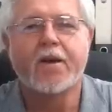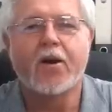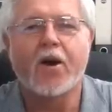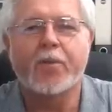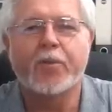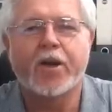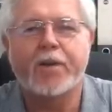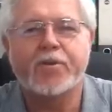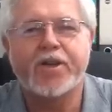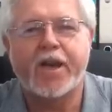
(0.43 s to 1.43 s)
Hi, my
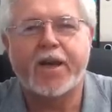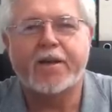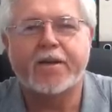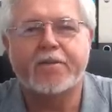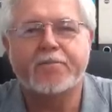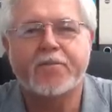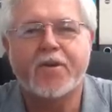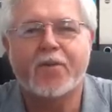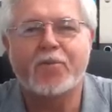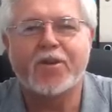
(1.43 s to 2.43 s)
name is Dan and
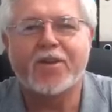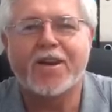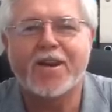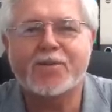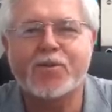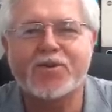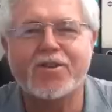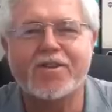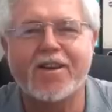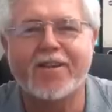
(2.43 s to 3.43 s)
I've been in the glass
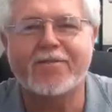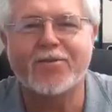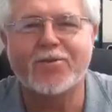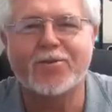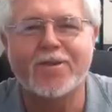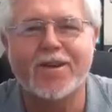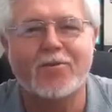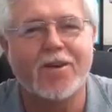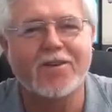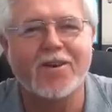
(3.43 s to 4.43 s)
business now for,
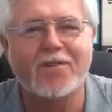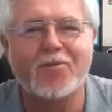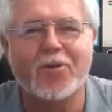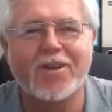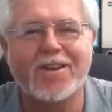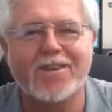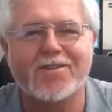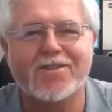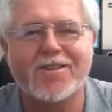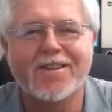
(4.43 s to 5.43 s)
nearly 40
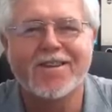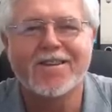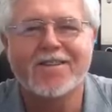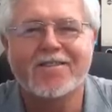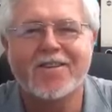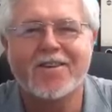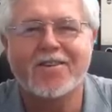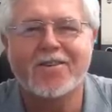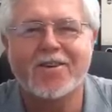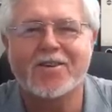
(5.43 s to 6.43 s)
years. And
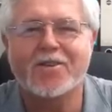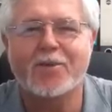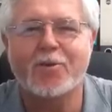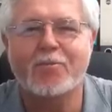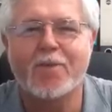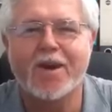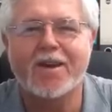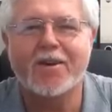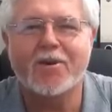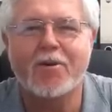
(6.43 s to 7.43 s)
I guess I've been
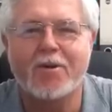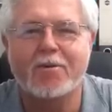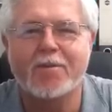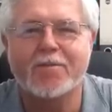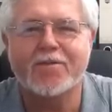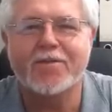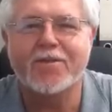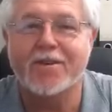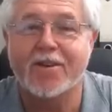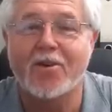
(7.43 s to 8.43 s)
making aquariums for
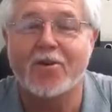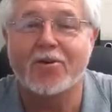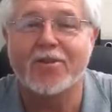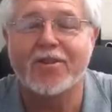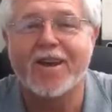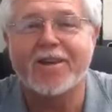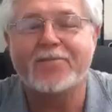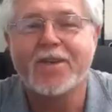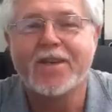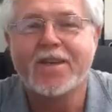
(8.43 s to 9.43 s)
a little longer than that.
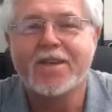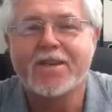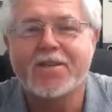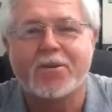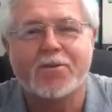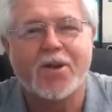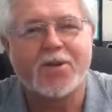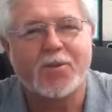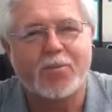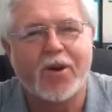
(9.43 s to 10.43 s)
So it's no
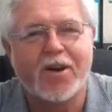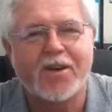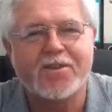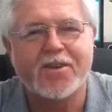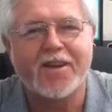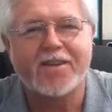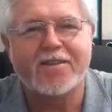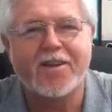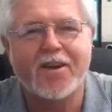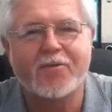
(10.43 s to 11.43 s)
surprise that
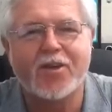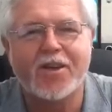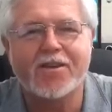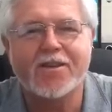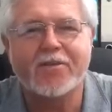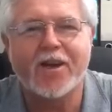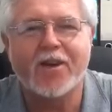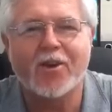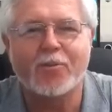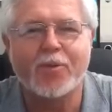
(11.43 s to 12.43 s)
over the years I've had a
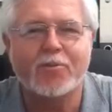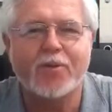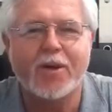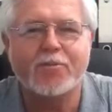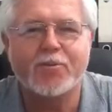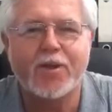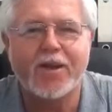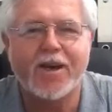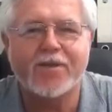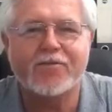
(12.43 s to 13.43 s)
lot of people come to me and
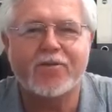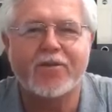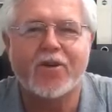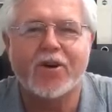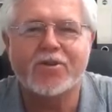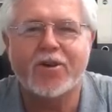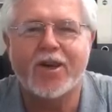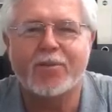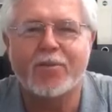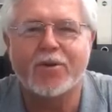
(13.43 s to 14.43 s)
ask for advice on how
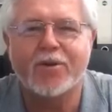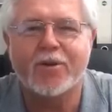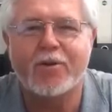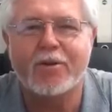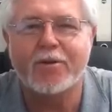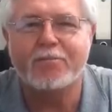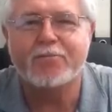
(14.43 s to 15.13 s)
to build an aquarium.